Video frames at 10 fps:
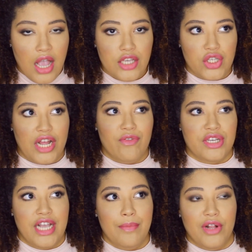So like for
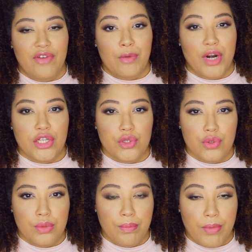example, if I want to
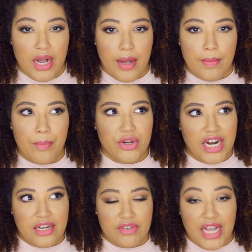do um, a
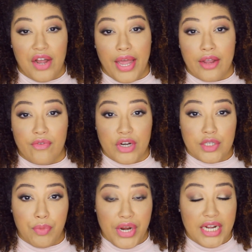protective style like
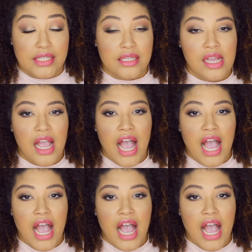French braids,